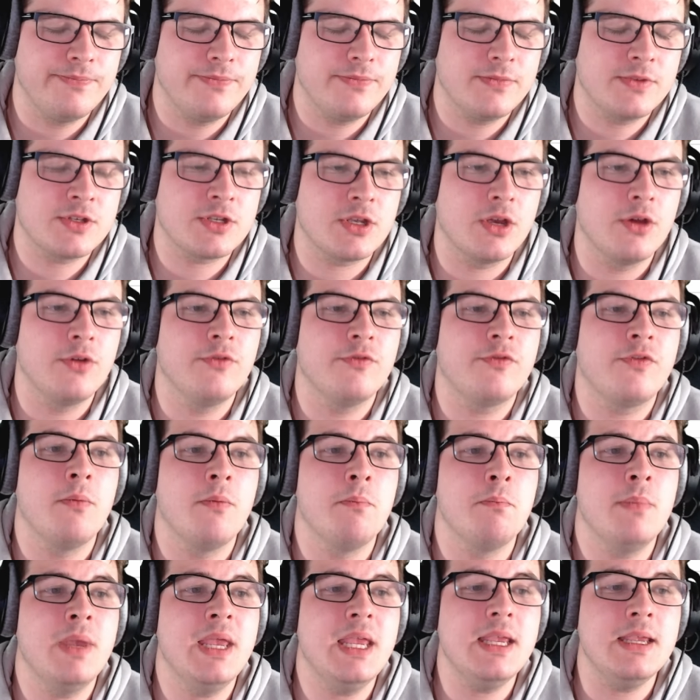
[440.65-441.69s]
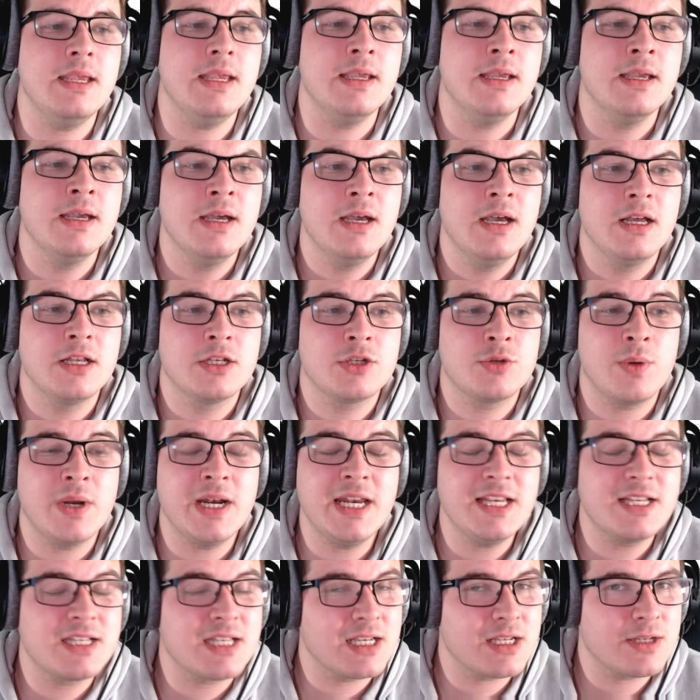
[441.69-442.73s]
So for me,
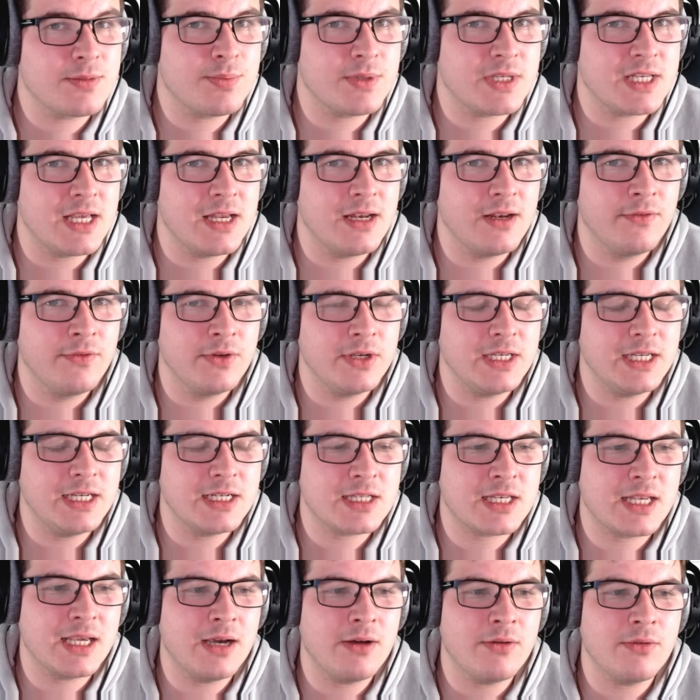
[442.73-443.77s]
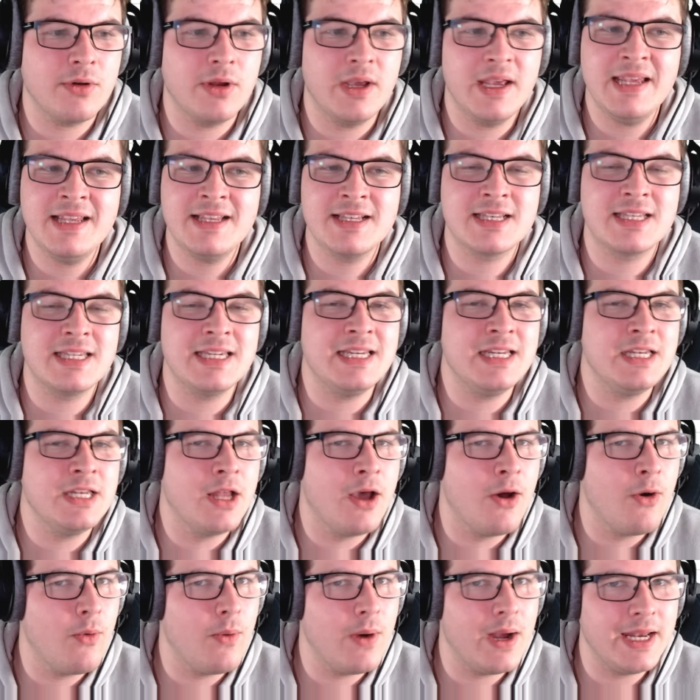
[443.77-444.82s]
26% of a discount is
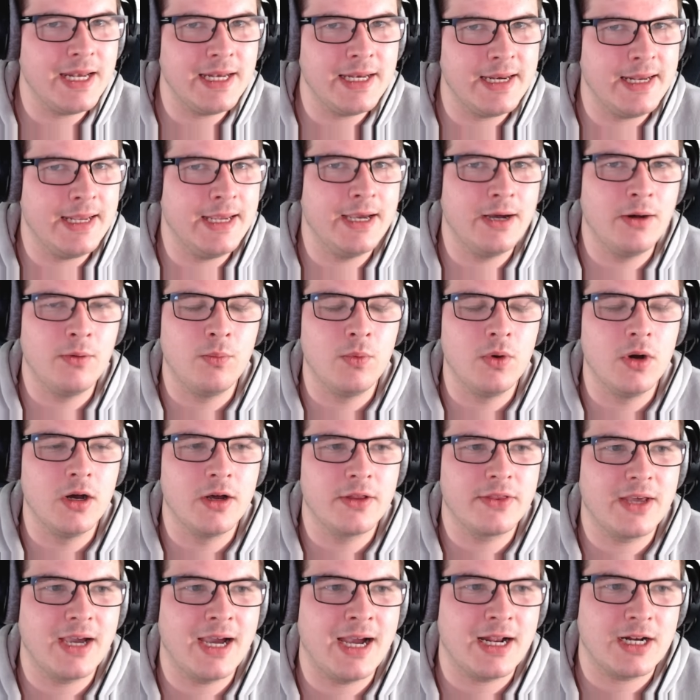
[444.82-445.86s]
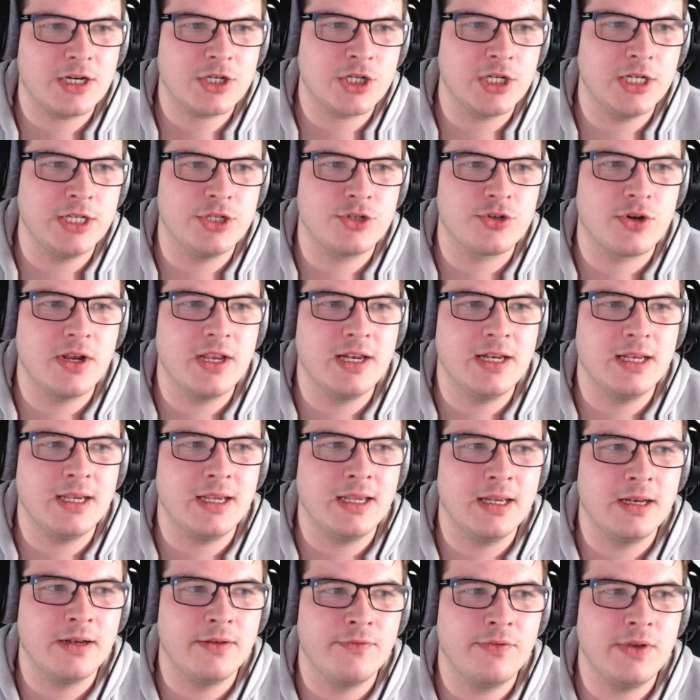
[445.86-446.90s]
nowhere near worth actually trading
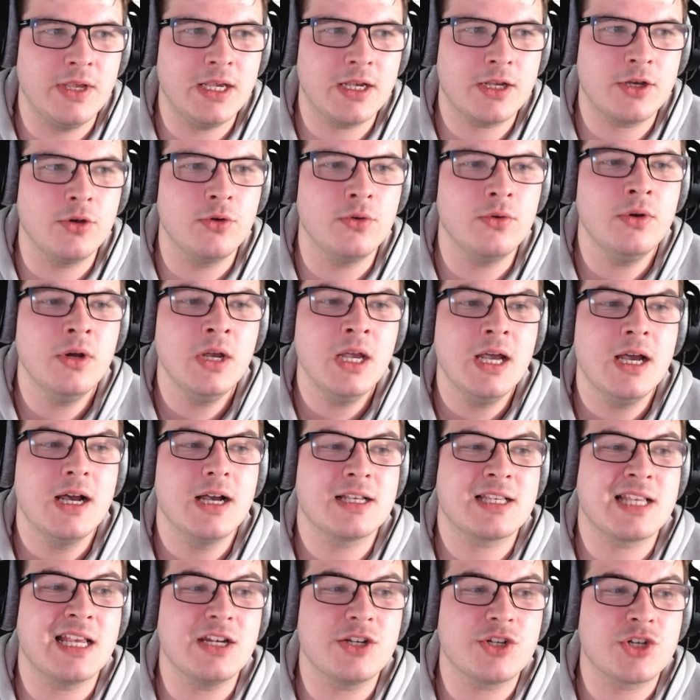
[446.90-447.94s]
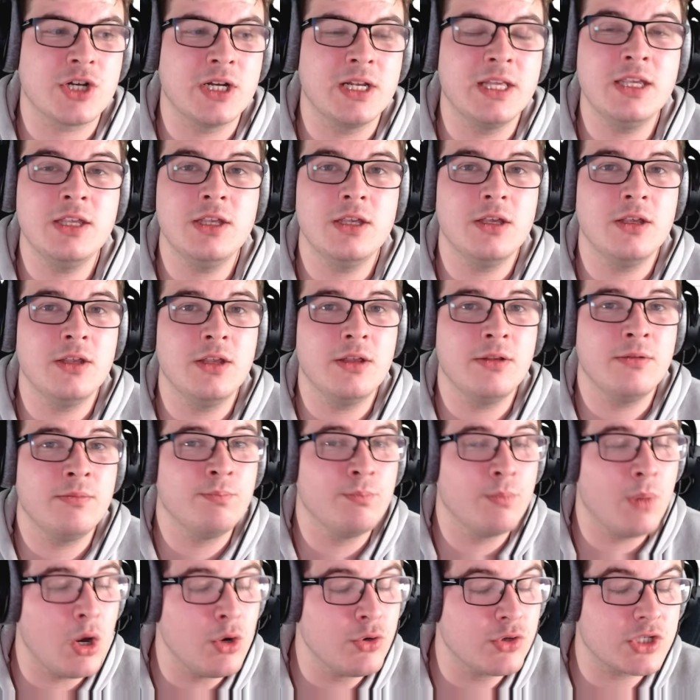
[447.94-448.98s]
in a vehicle. Essentially,
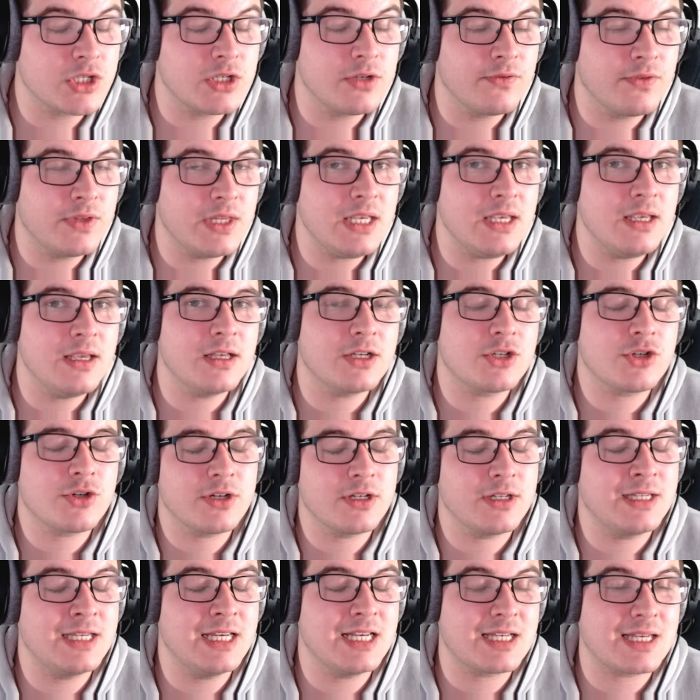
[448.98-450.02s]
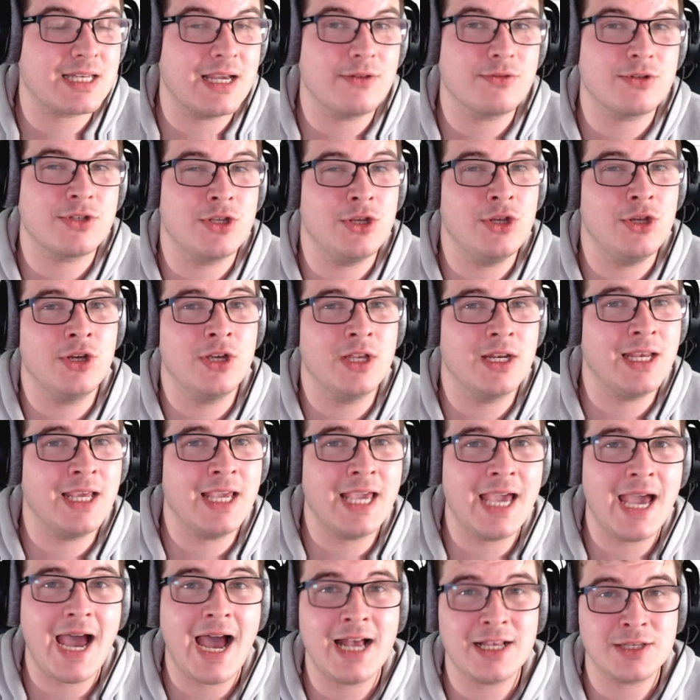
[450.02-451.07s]
most of the discounts that you're going to
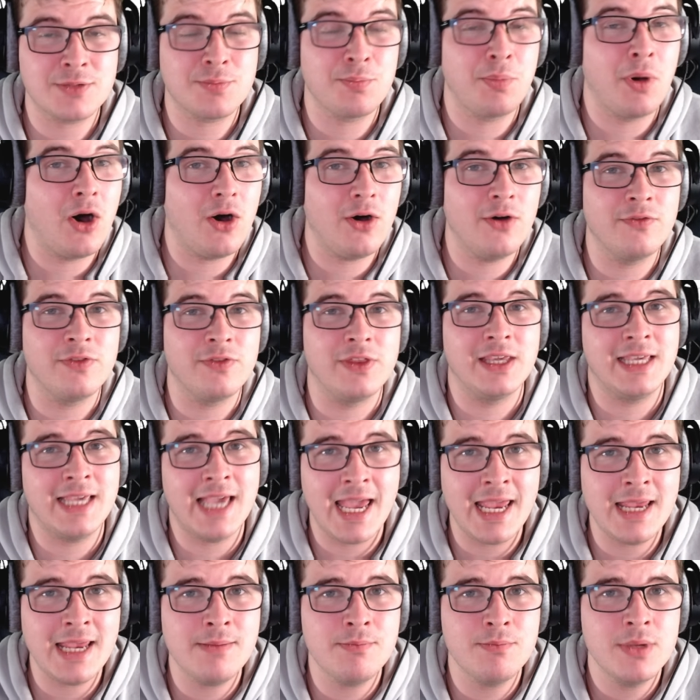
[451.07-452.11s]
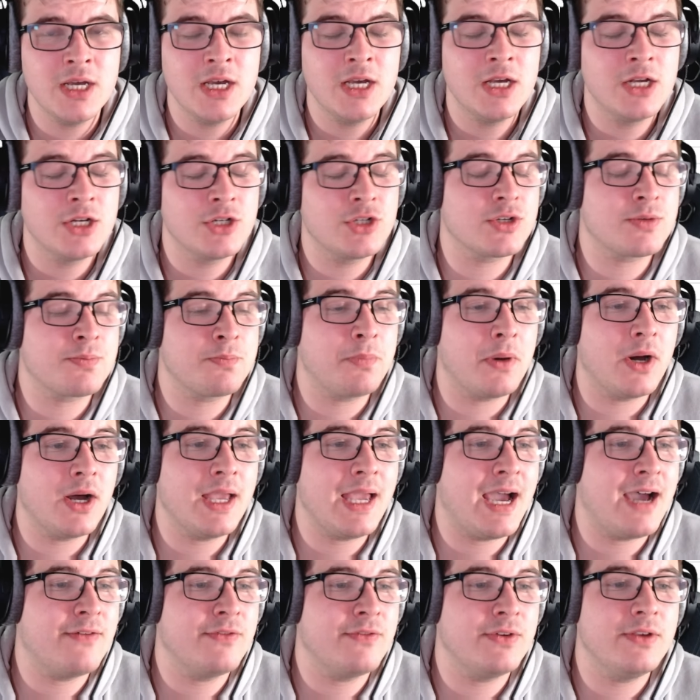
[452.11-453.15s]
get as part of the game, just by
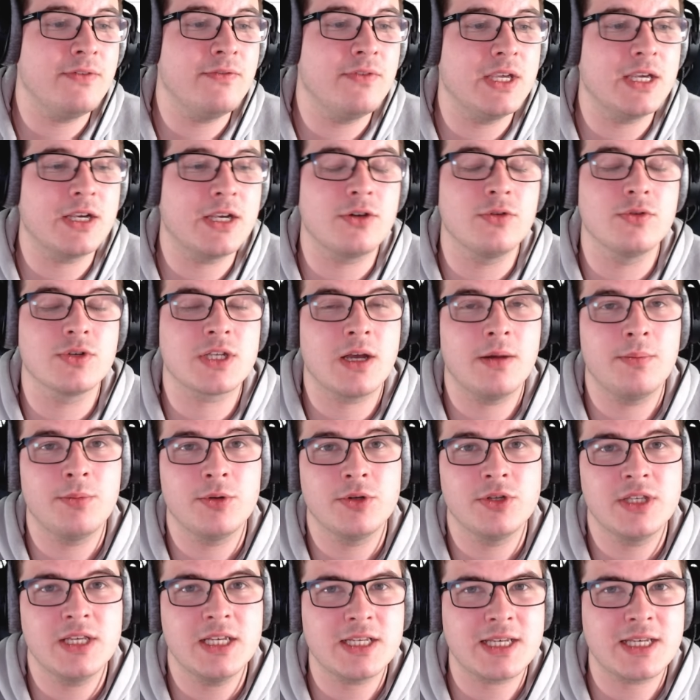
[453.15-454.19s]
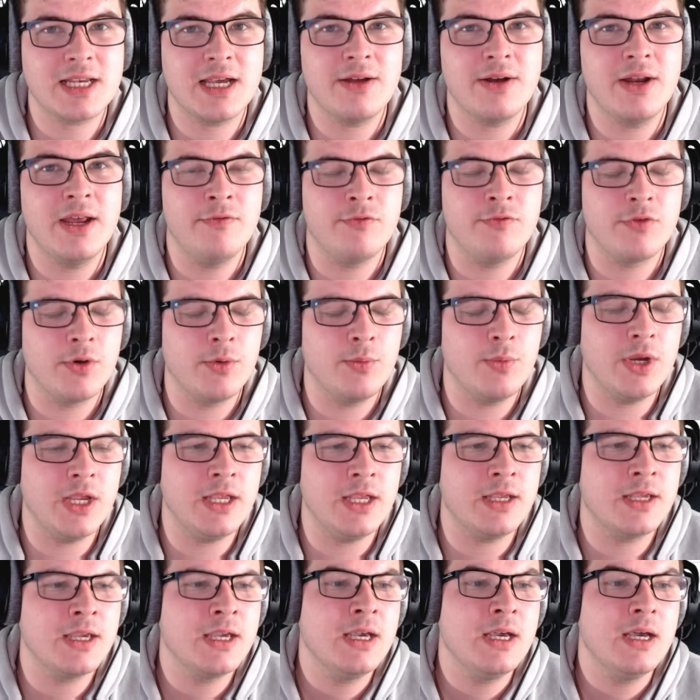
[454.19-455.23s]
having vehicles come on discount every
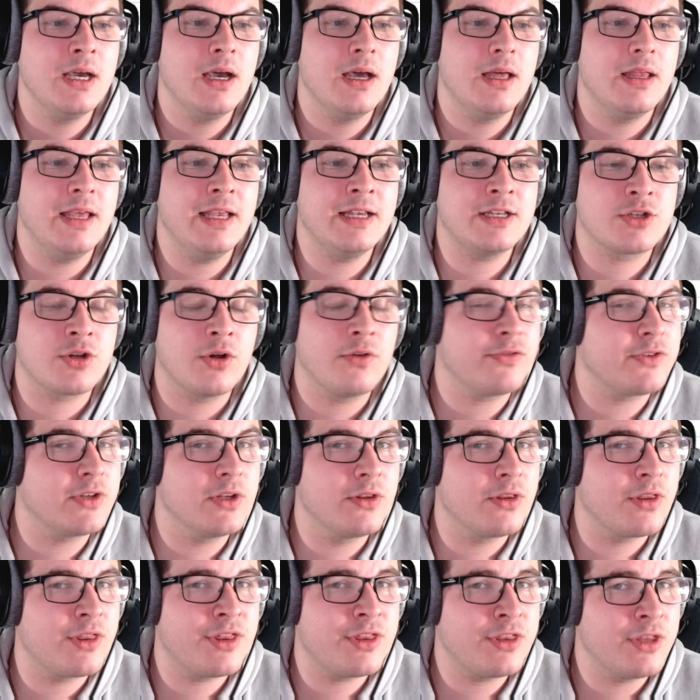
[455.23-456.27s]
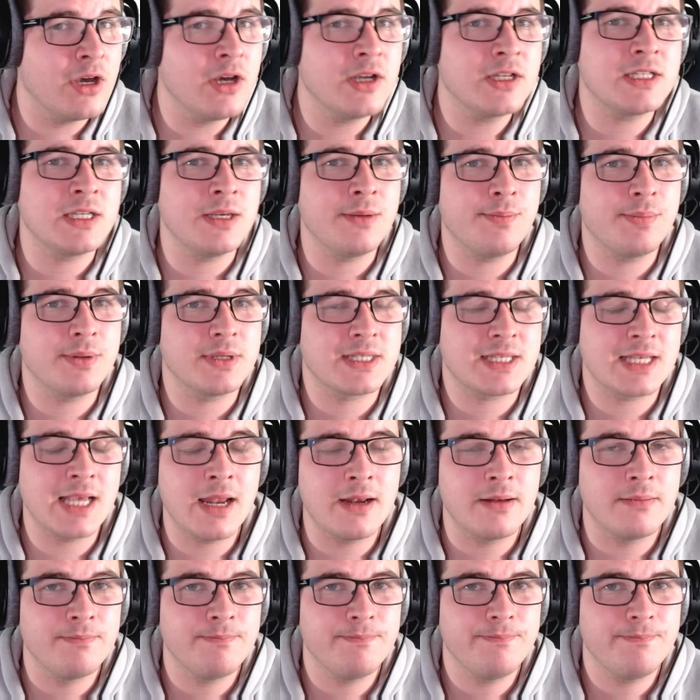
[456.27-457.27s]
week, it's often 30%.